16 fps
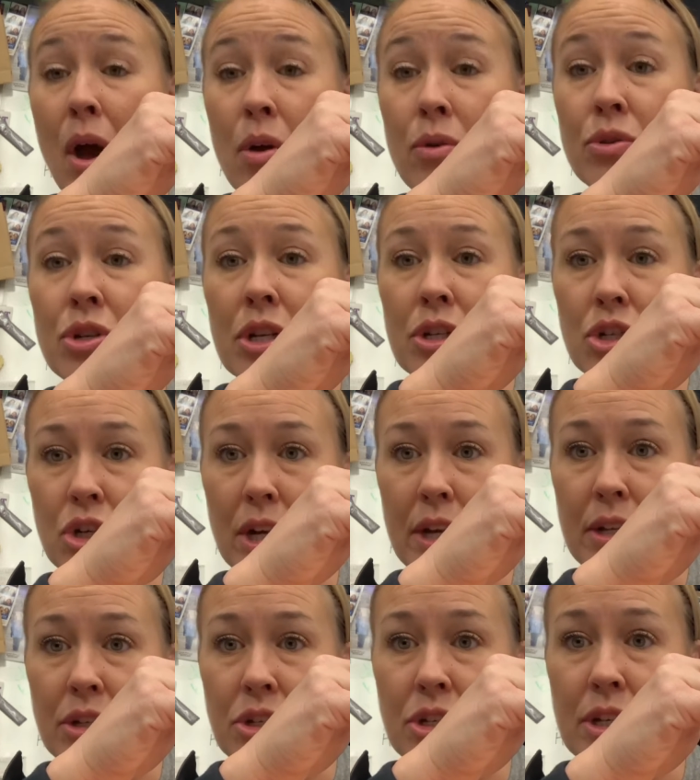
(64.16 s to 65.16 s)
ocean
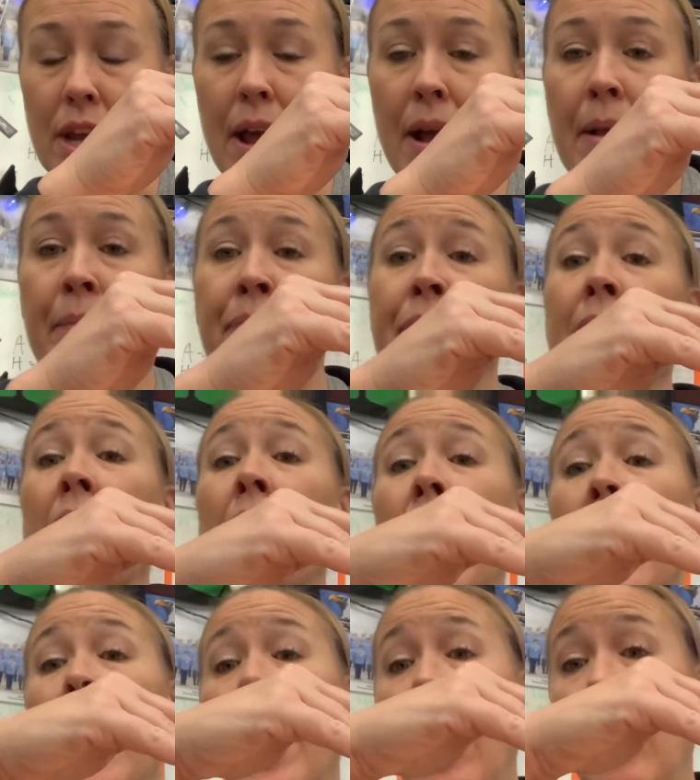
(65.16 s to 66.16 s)
trench.
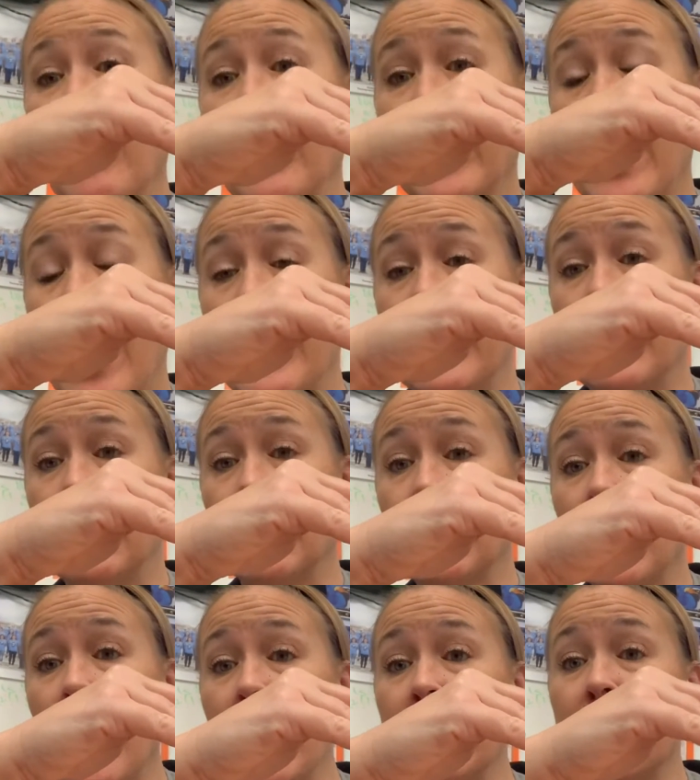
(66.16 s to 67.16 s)
On the continental
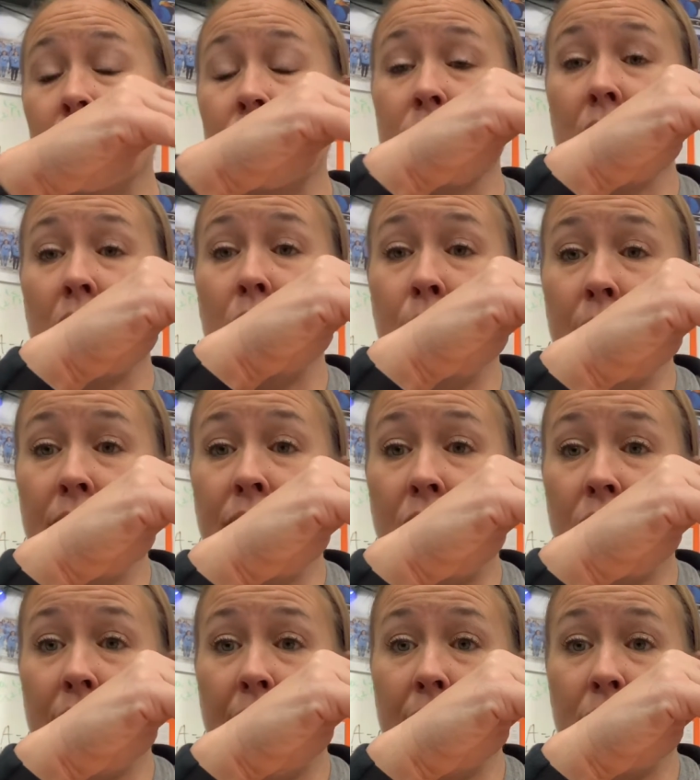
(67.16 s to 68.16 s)
crust, there's going to be
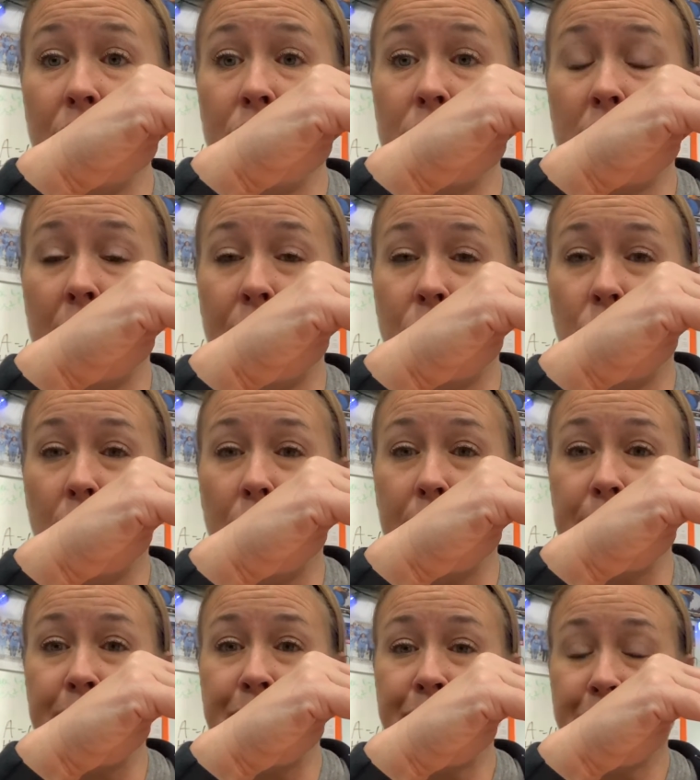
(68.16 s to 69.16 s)
volcanoes that
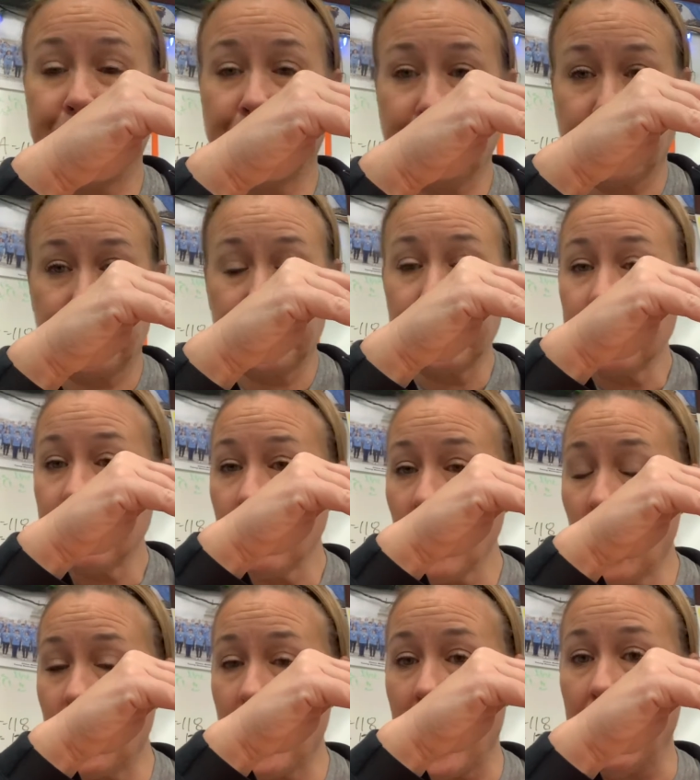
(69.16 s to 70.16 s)
form.
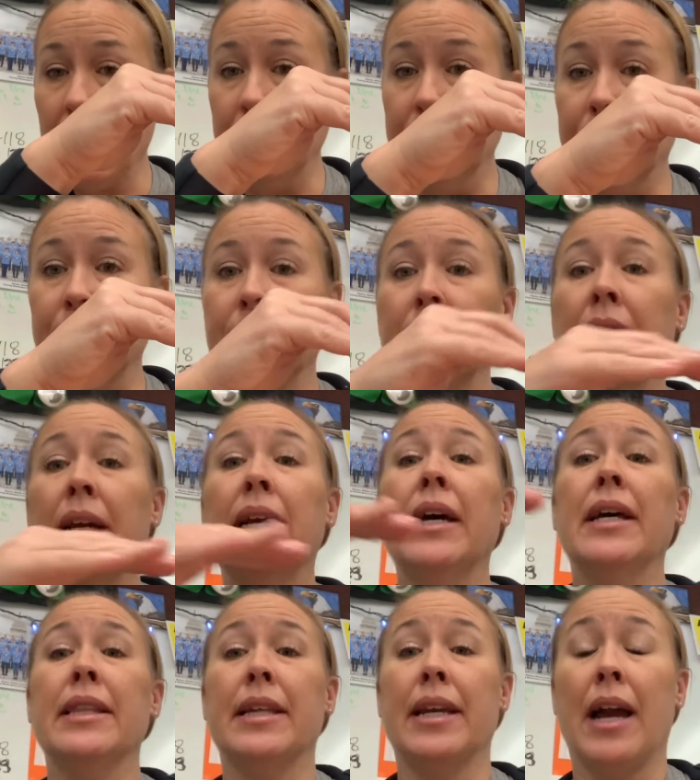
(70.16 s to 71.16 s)
Okay.
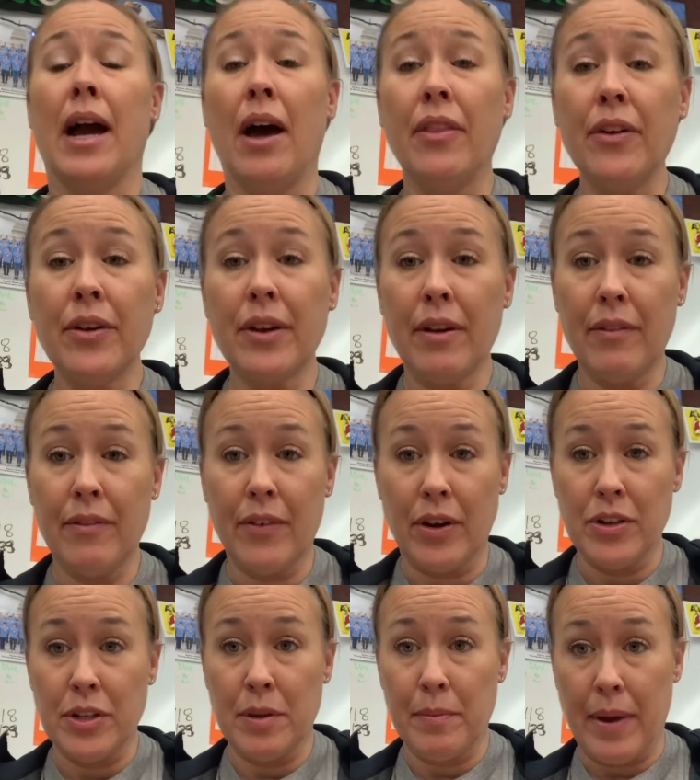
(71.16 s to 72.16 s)
The other
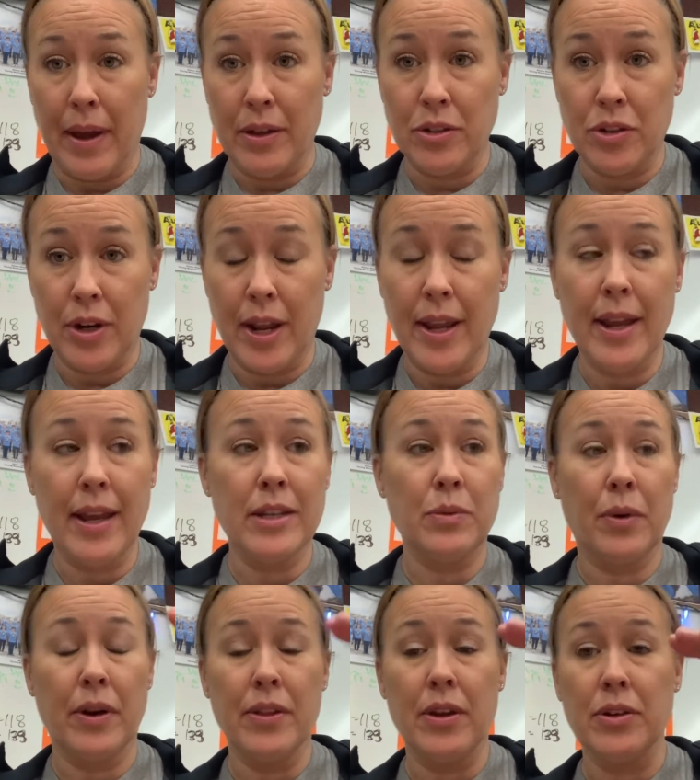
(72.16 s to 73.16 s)
convergent boundary is
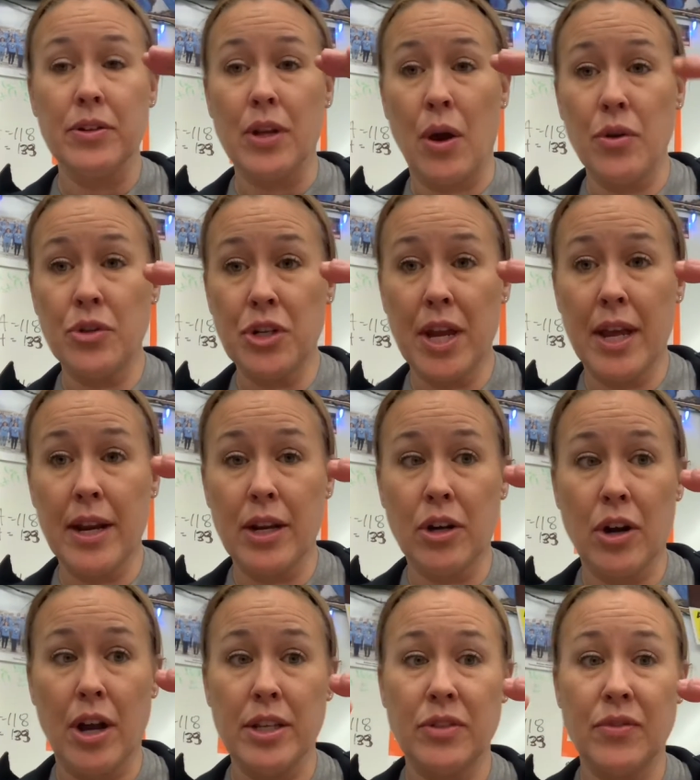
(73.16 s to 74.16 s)
where there's oceanic
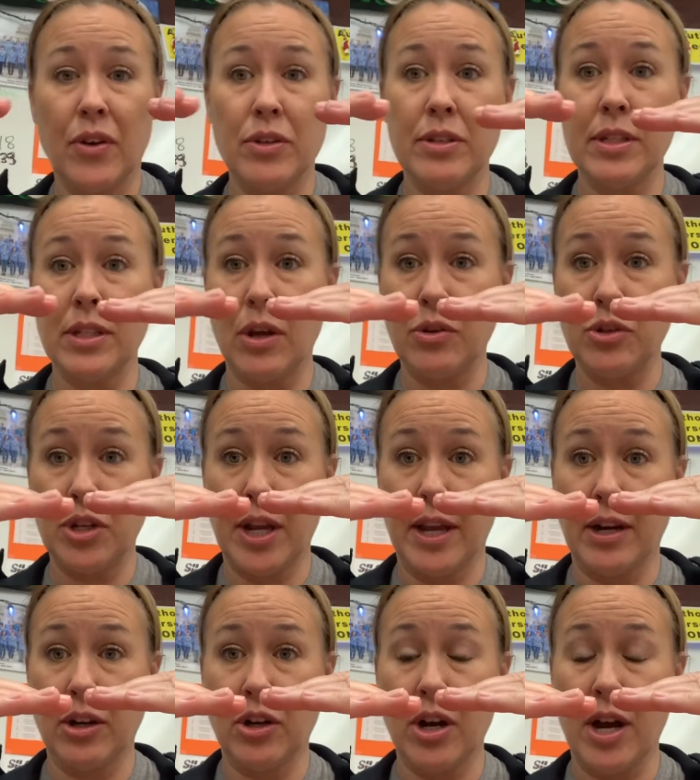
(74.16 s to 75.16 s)
crust versus
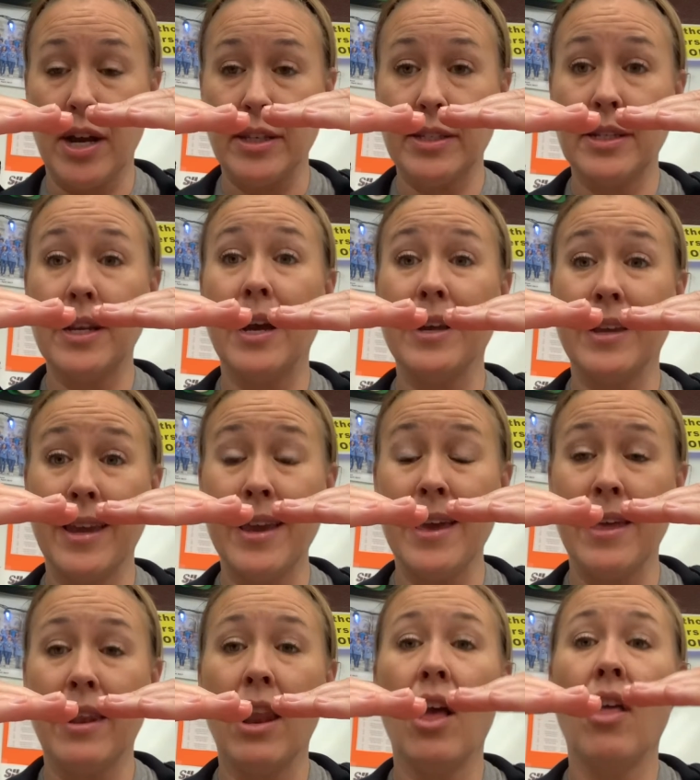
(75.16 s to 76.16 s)
oceanic crust.
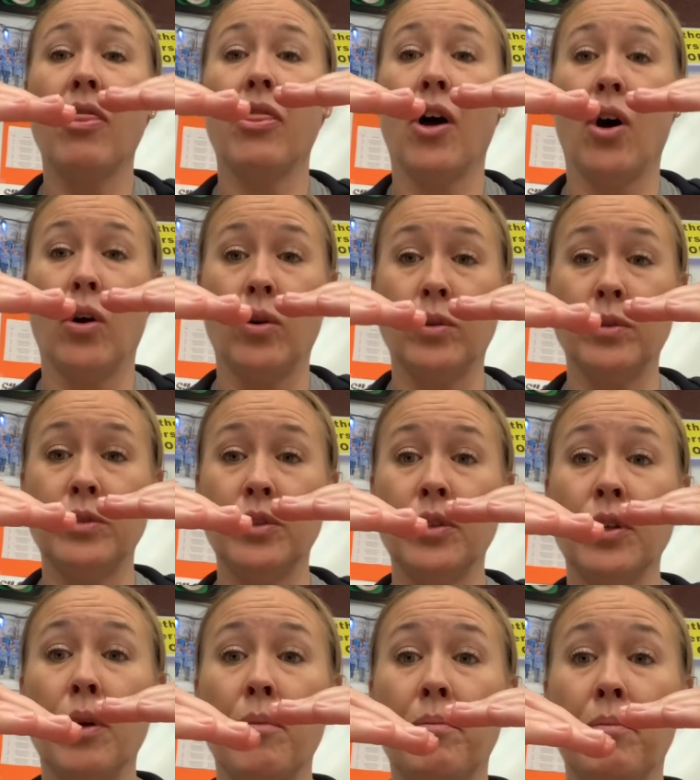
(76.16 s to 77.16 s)
Again, the
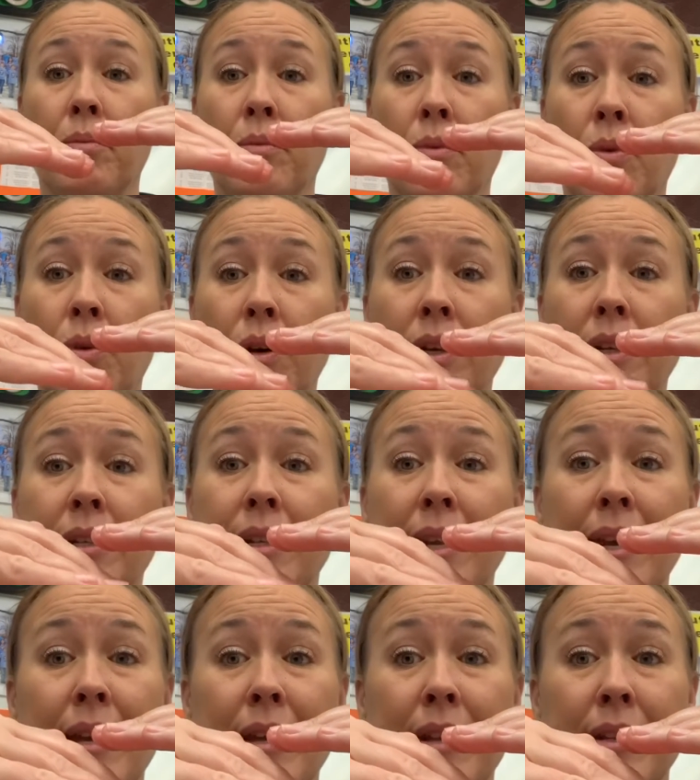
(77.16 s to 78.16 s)
older, more
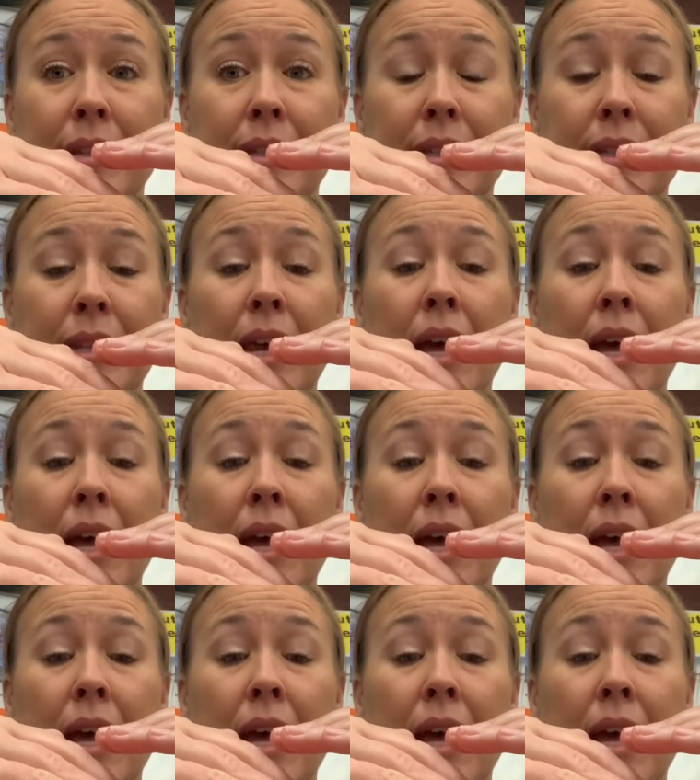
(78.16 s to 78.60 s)
dense